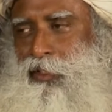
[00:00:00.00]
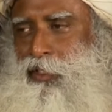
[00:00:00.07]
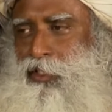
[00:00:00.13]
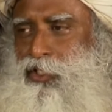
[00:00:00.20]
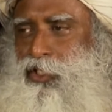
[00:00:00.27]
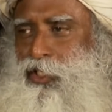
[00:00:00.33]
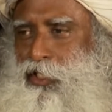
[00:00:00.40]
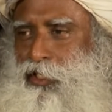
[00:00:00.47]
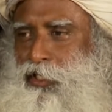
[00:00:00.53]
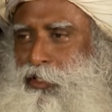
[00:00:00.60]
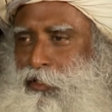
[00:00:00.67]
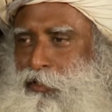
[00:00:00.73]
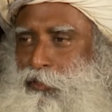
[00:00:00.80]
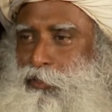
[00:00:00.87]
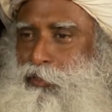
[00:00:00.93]
A
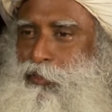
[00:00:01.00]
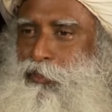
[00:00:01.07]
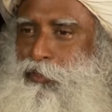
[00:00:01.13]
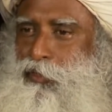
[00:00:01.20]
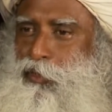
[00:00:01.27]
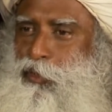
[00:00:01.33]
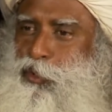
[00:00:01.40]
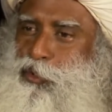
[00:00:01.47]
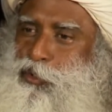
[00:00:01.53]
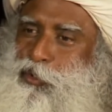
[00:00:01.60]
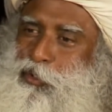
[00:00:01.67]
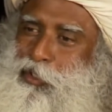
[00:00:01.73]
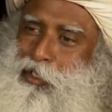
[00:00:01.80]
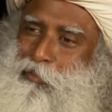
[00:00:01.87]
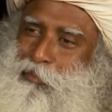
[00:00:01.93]
circle
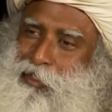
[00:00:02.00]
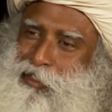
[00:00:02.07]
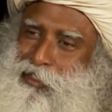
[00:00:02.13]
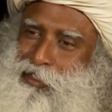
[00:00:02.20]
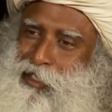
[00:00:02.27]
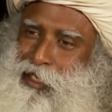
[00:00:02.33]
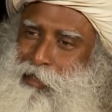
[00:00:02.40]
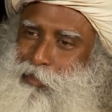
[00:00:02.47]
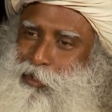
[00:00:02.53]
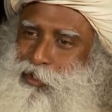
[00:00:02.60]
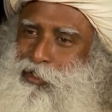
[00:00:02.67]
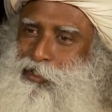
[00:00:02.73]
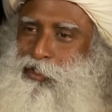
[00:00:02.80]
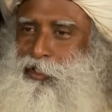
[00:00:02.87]
also can be described as a